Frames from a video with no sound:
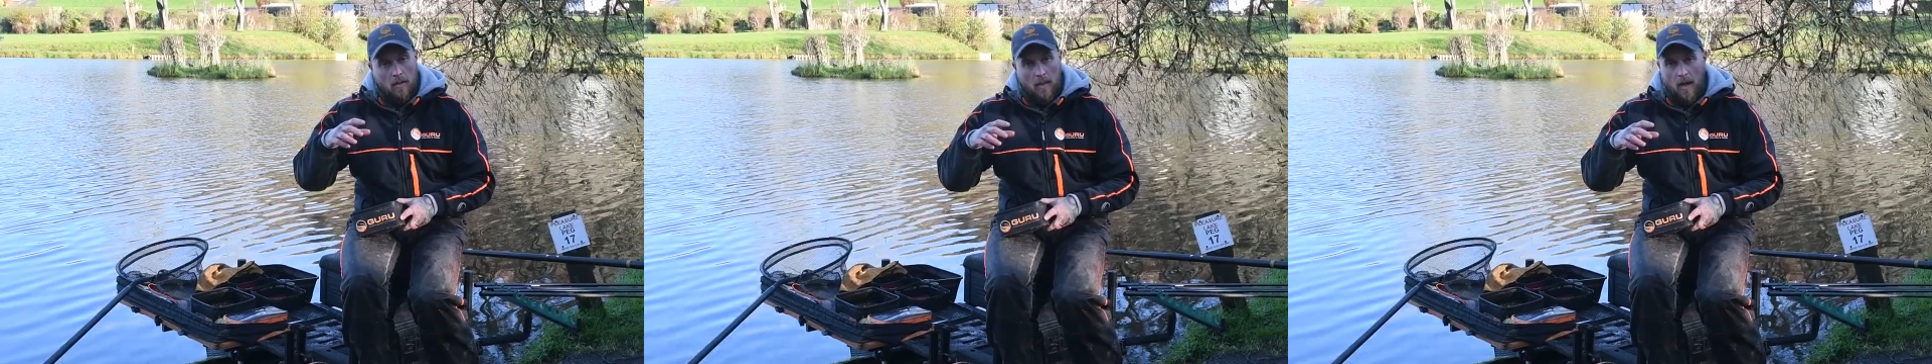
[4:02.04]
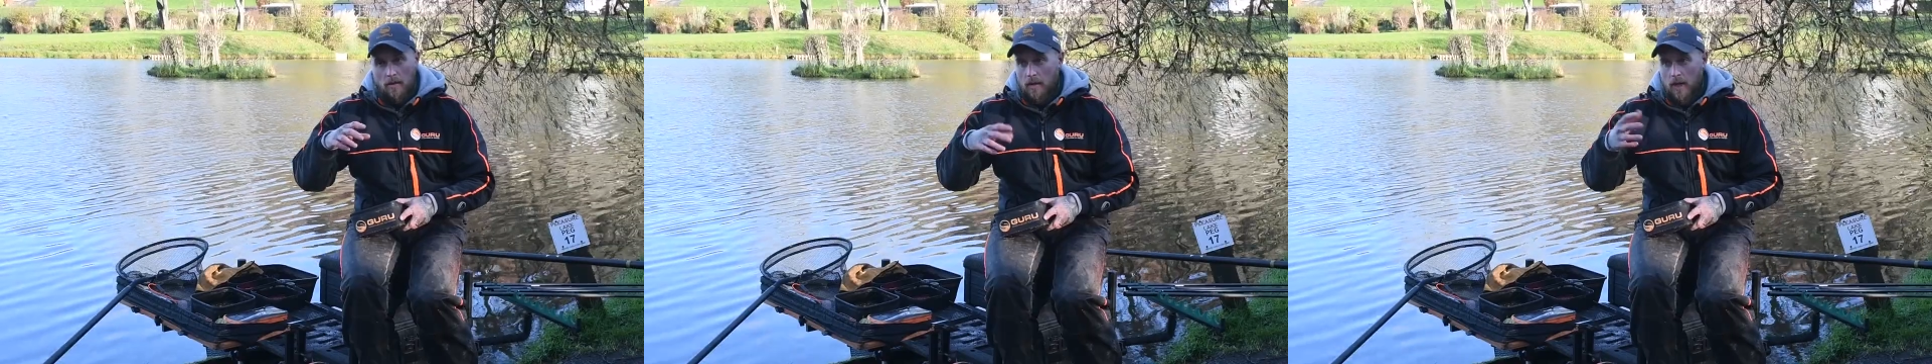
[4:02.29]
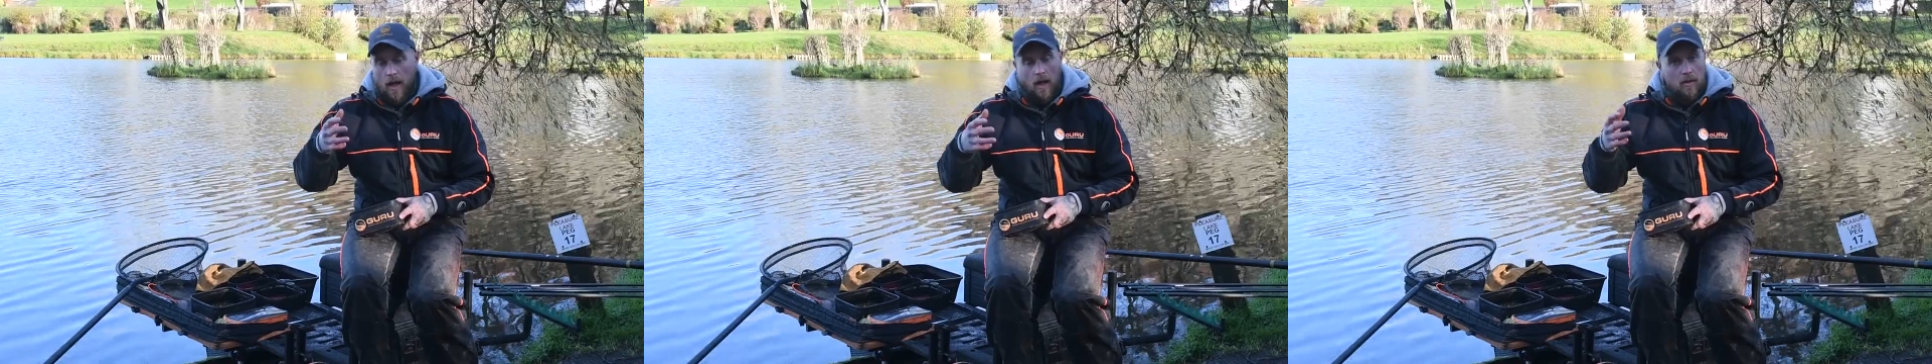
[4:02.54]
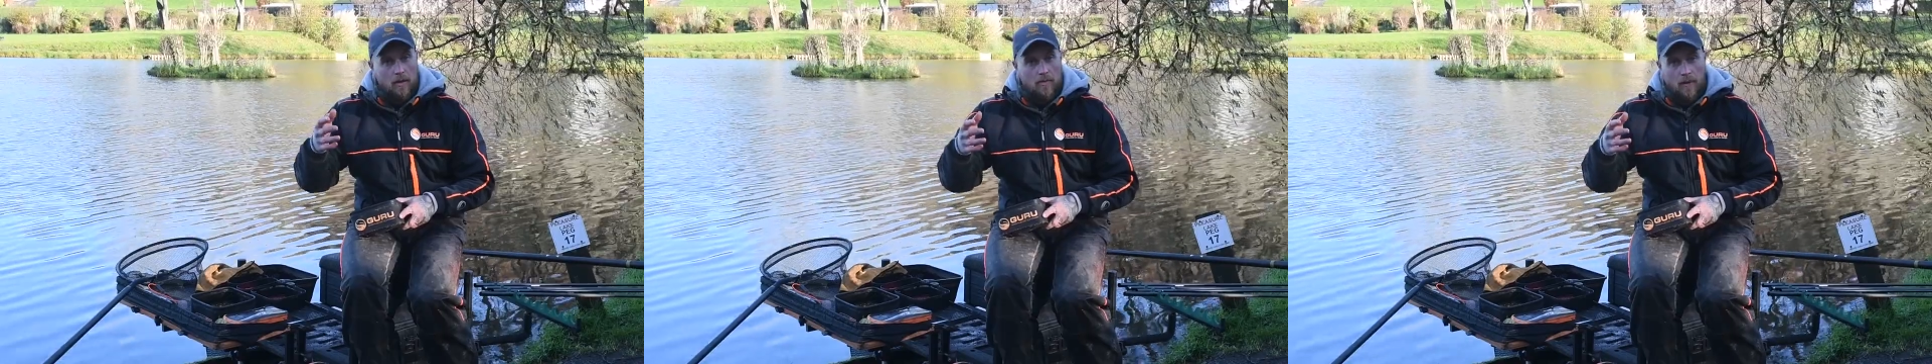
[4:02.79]
it in the back of your
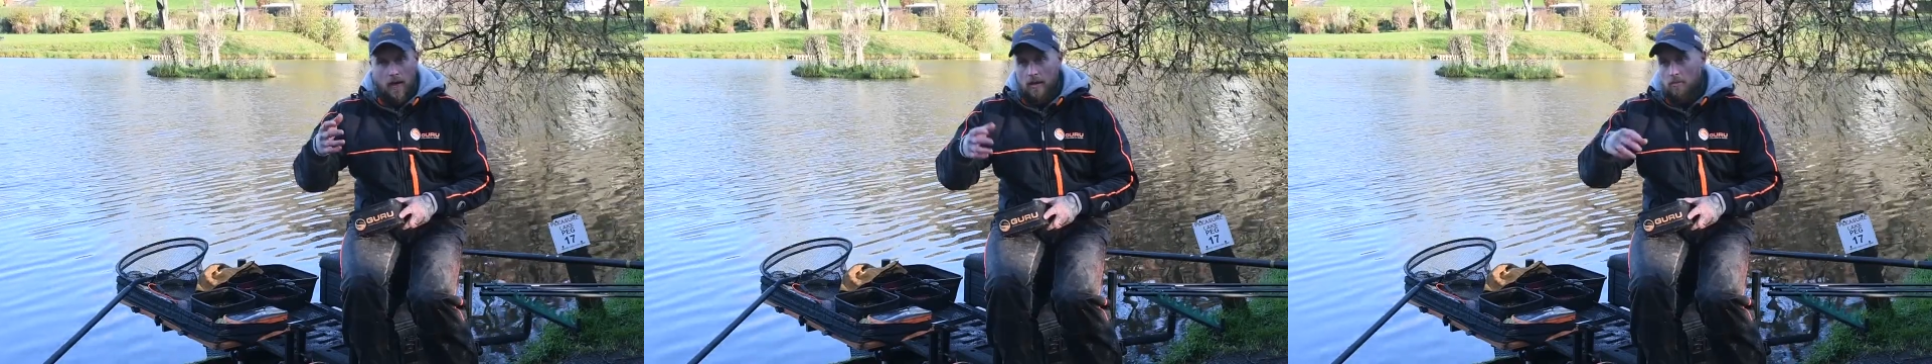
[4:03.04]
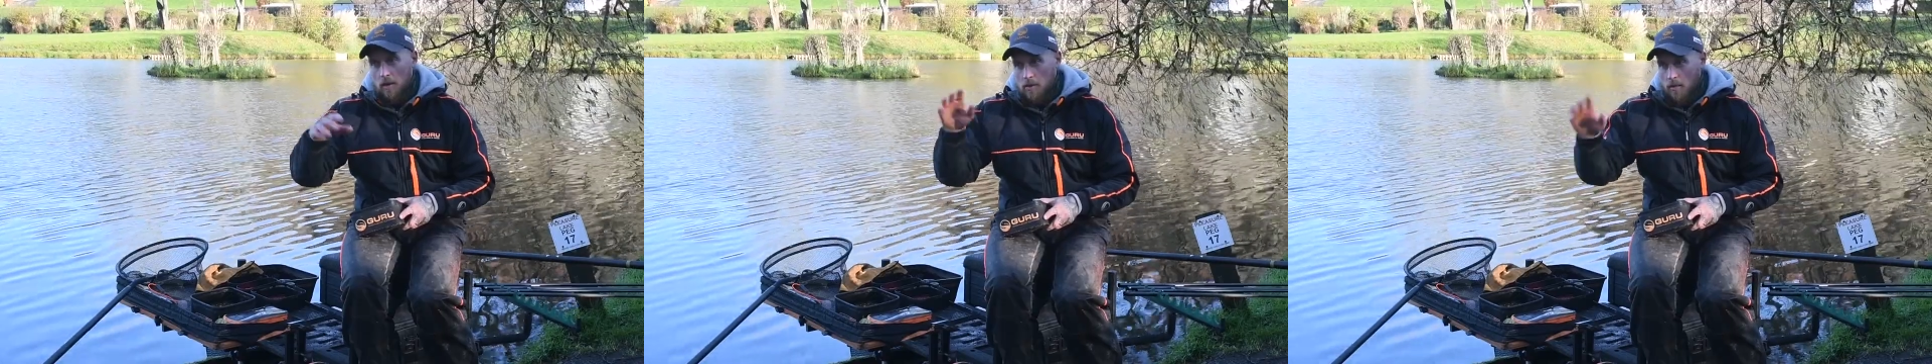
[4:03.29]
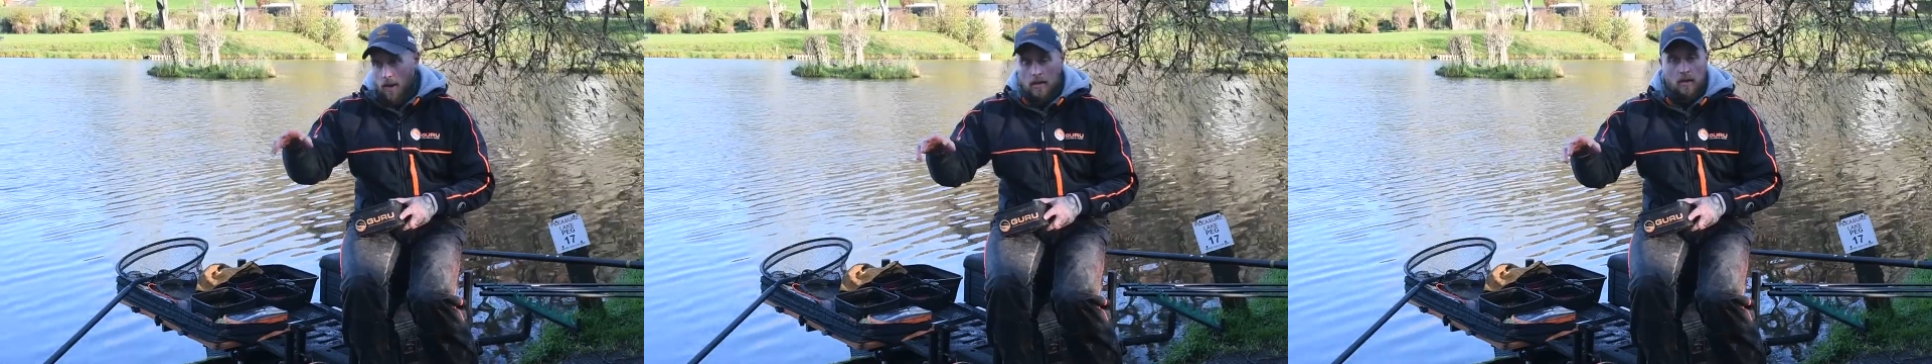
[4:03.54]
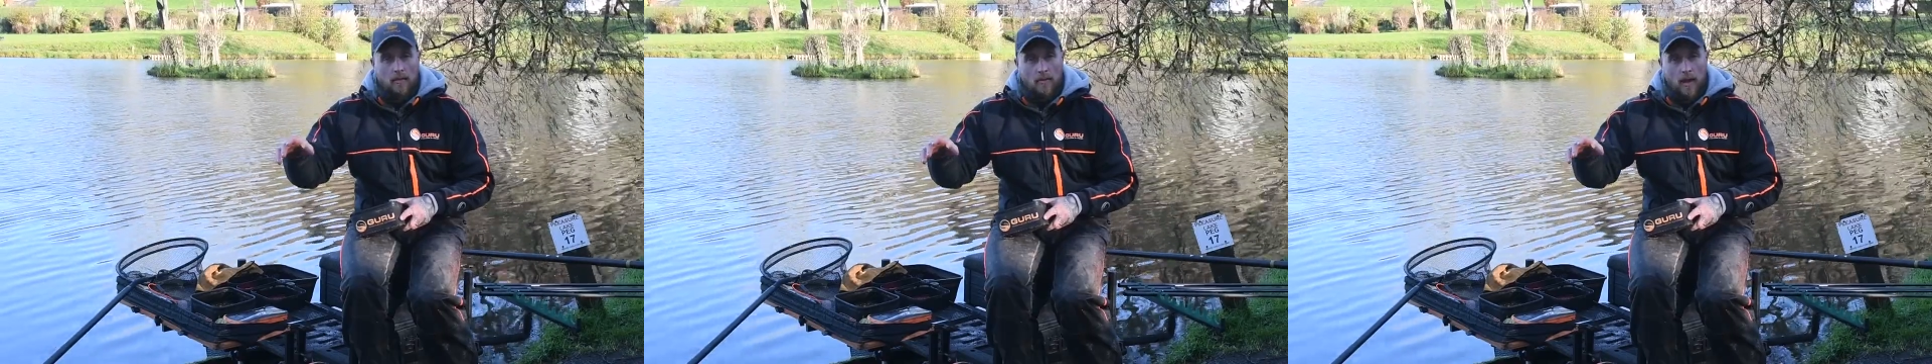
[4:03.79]
car or your van. When you get to the